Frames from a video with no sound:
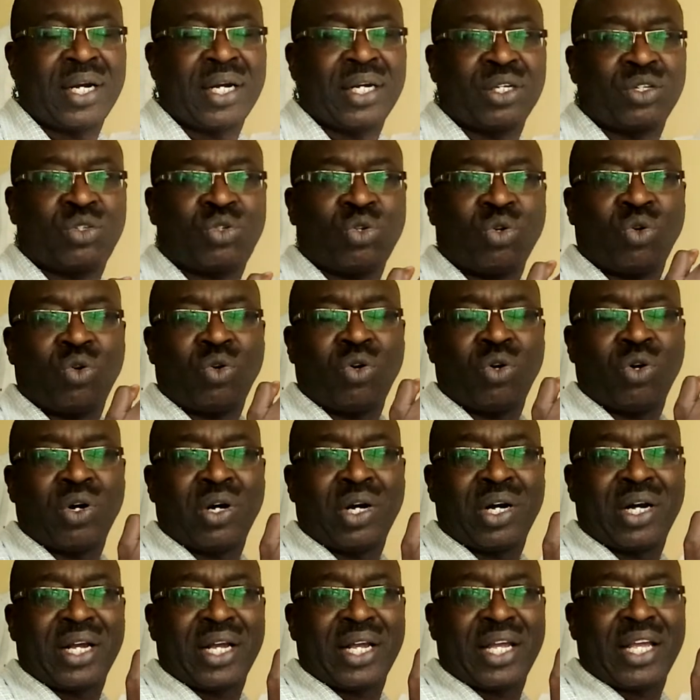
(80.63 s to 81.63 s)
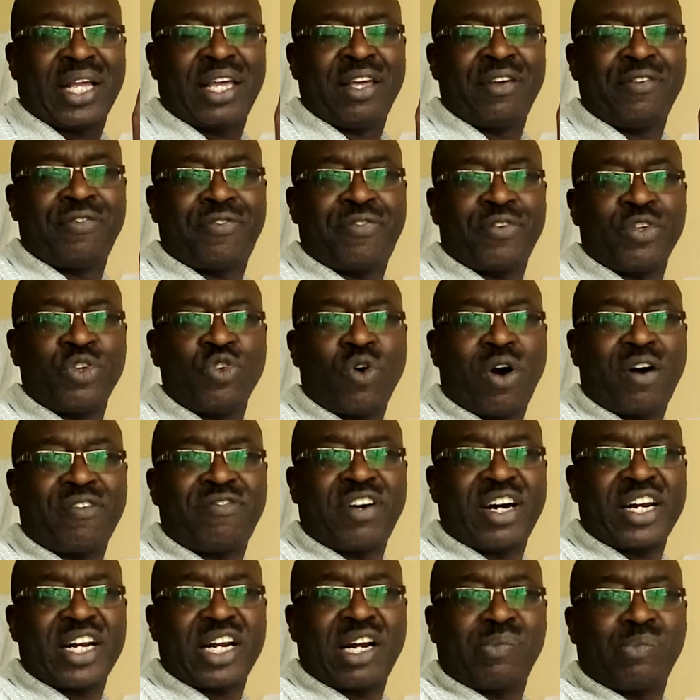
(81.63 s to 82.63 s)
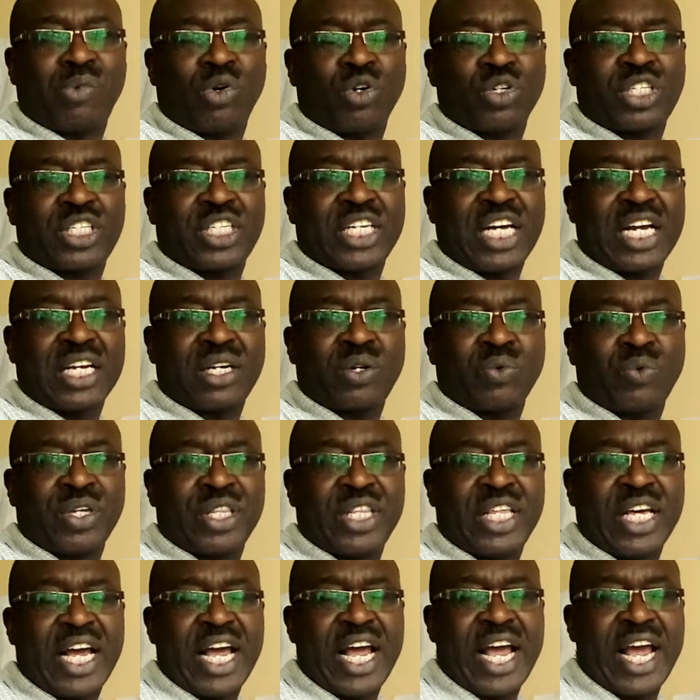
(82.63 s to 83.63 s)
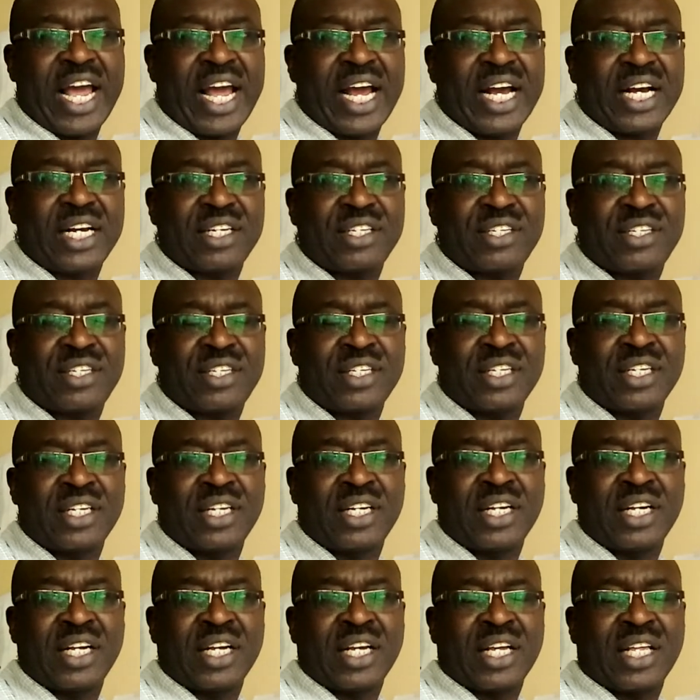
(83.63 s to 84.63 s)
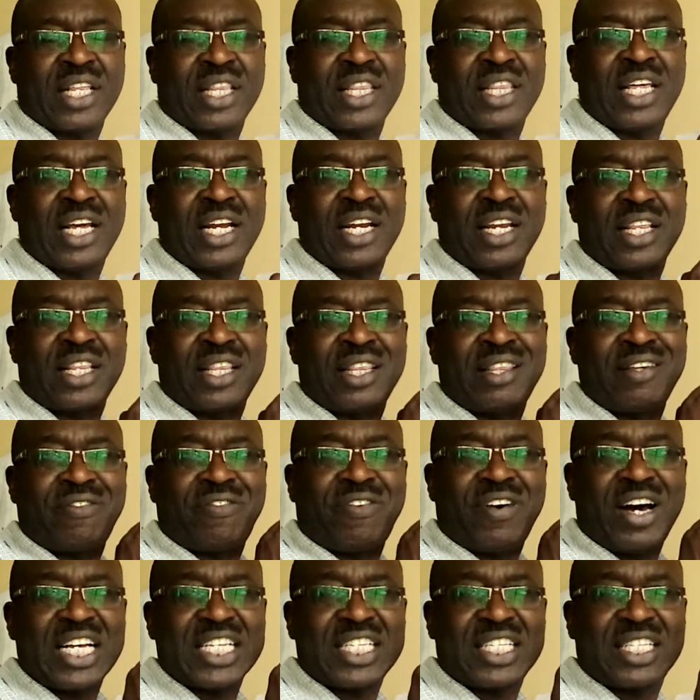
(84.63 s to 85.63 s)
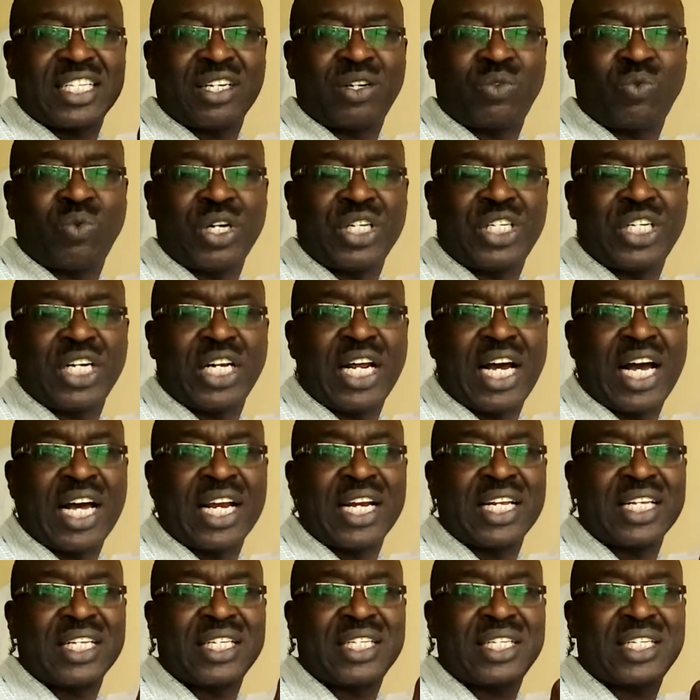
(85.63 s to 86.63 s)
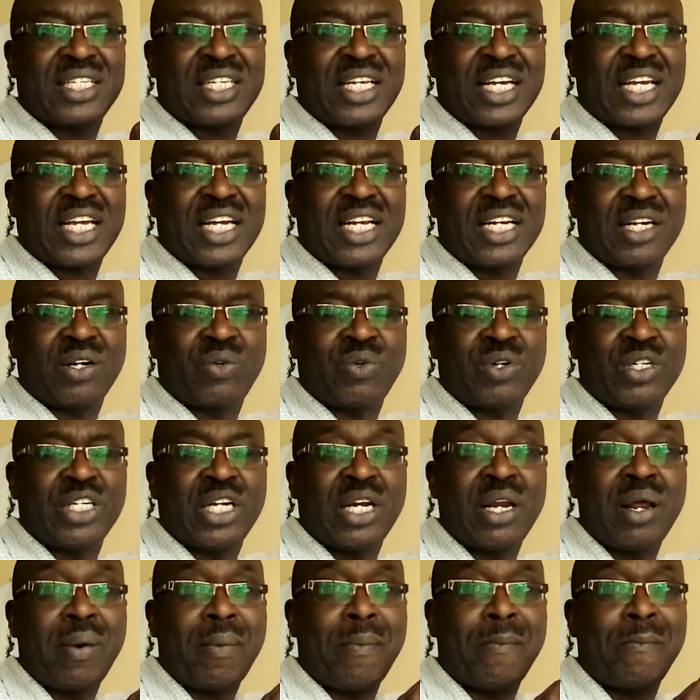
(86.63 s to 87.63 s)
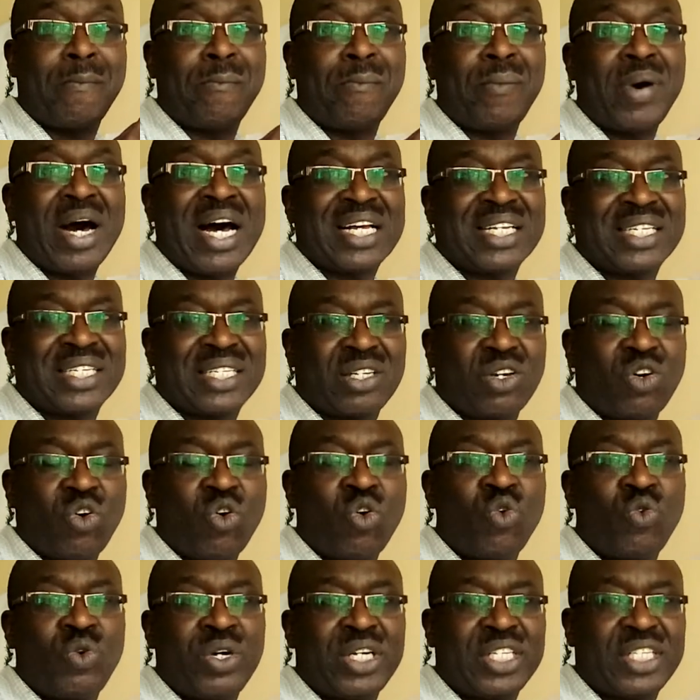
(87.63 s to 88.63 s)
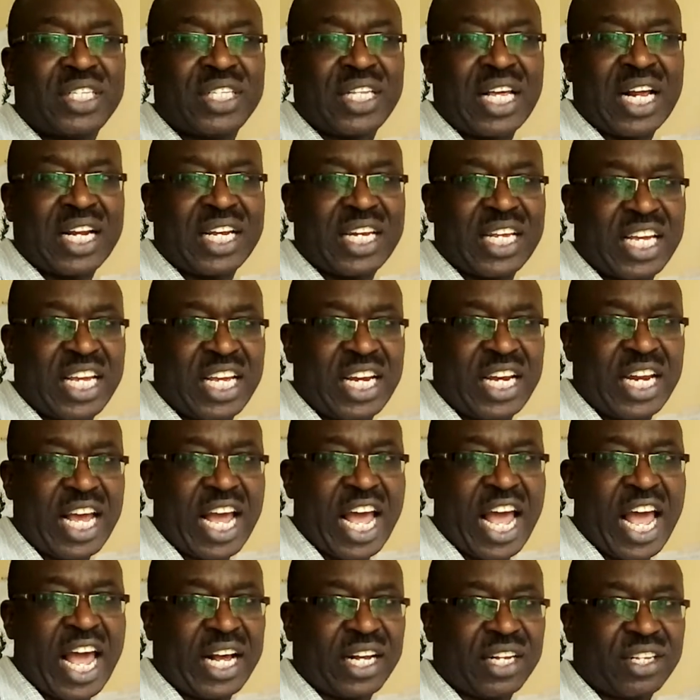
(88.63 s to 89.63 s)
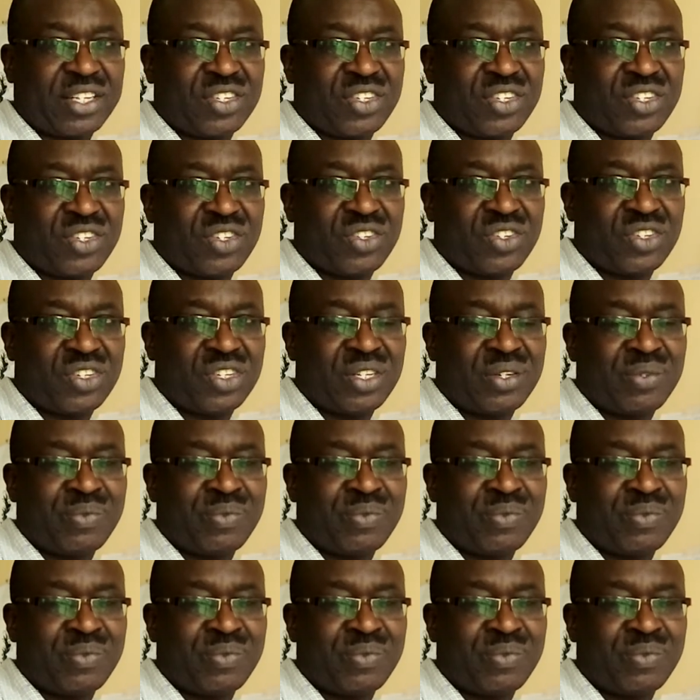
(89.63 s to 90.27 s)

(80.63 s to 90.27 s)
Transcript: So, if your variables start with x, then the first equation and the second equation must always start in x.